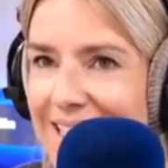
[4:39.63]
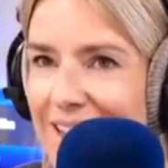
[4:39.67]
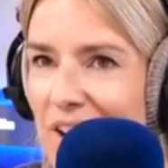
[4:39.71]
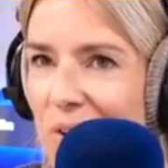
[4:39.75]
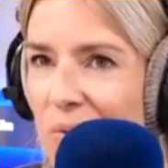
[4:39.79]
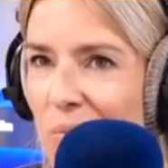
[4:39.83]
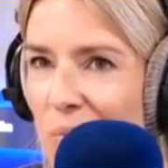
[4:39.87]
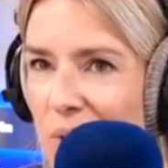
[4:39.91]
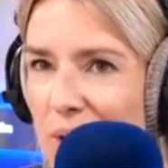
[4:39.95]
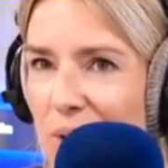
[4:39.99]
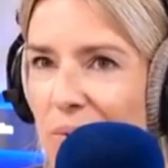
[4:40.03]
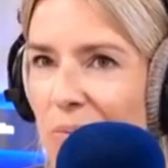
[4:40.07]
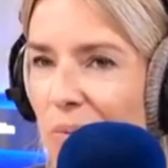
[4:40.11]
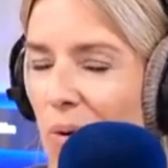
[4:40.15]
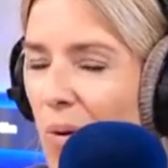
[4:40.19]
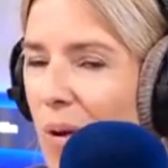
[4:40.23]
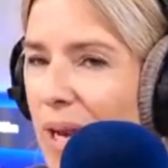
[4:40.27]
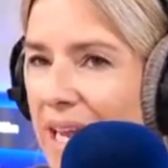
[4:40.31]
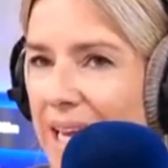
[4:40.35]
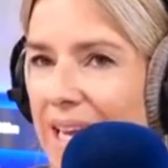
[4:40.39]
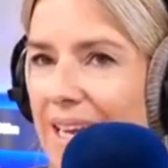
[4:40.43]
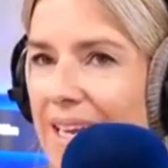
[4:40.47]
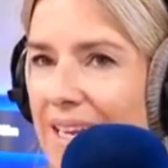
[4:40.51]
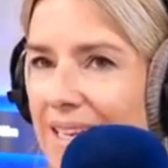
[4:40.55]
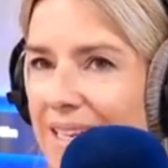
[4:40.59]
Are we
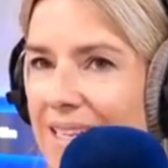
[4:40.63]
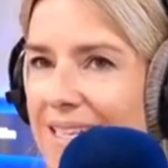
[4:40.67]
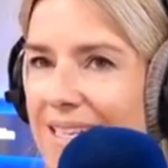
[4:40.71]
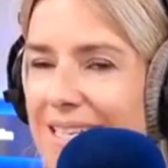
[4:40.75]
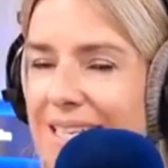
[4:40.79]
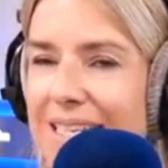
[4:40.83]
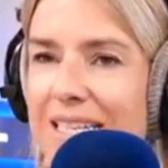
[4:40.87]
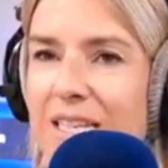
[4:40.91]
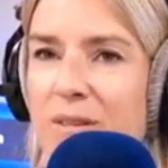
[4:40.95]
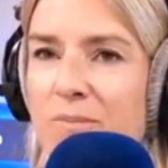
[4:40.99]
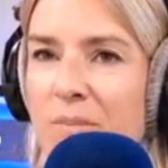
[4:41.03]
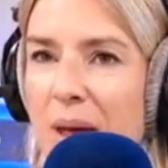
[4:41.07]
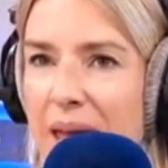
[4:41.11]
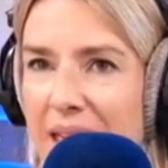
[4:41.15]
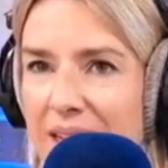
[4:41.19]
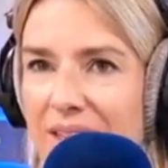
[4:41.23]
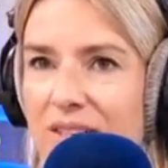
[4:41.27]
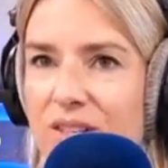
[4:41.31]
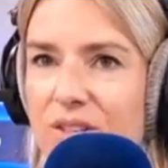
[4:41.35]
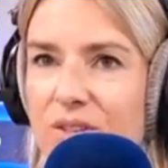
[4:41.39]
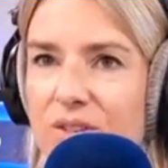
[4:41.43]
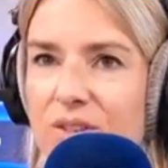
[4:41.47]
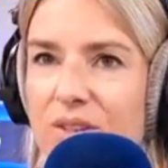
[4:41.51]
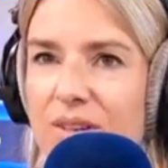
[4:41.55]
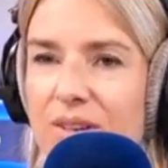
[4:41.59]
willing to
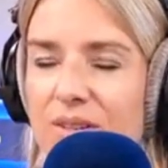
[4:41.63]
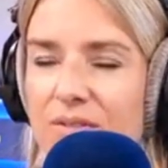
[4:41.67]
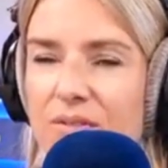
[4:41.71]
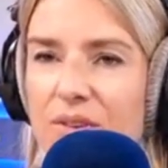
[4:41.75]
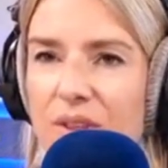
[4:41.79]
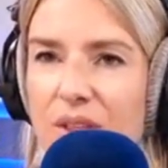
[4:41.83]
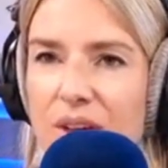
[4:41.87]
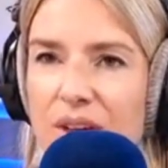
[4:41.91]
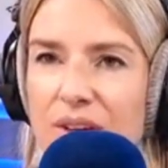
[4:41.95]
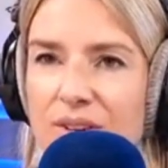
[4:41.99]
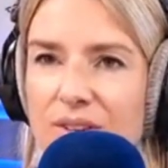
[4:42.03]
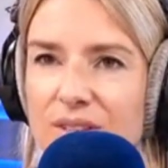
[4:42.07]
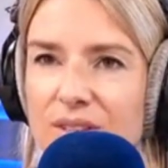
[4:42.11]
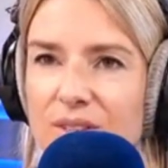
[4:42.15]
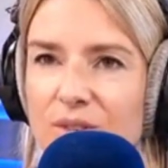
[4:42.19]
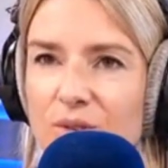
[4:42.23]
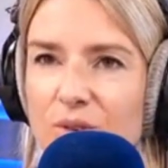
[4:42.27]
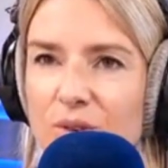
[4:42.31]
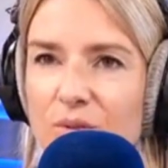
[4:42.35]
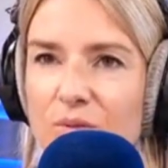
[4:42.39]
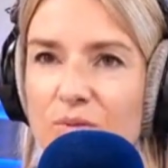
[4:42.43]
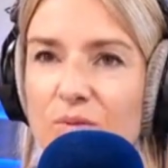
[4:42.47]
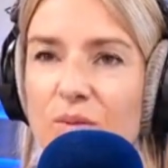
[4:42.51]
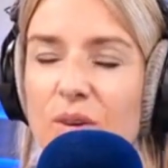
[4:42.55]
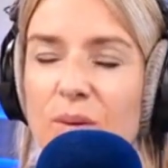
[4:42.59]
spend for those sort
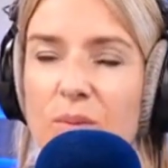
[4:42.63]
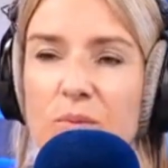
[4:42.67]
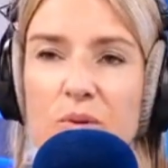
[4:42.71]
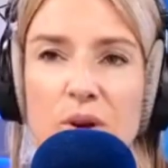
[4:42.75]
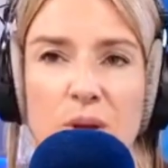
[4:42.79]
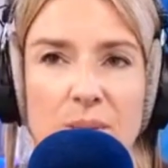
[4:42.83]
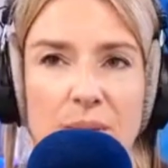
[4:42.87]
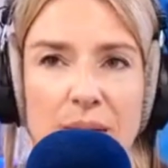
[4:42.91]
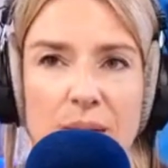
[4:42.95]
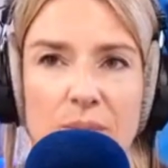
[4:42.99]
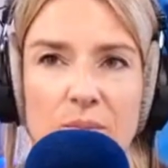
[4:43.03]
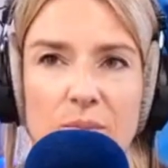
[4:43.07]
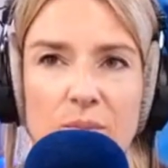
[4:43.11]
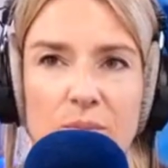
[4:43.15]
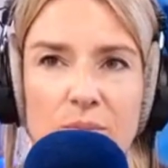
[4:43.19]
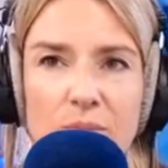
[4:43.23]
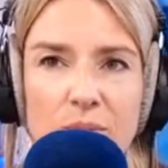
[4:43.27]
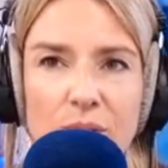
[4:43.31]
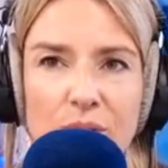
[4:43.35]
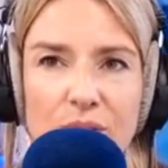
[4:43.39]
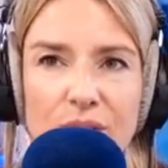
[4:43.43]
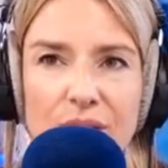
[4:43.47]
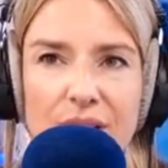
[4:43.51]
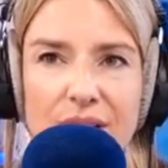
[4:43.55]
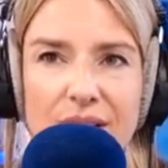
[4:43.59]
of premium
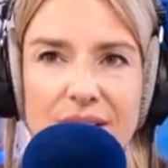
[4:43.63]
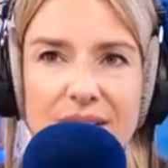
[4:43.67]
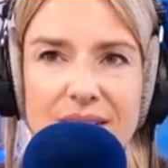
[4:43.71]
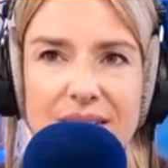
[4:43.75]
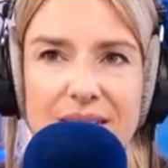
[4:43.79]
products?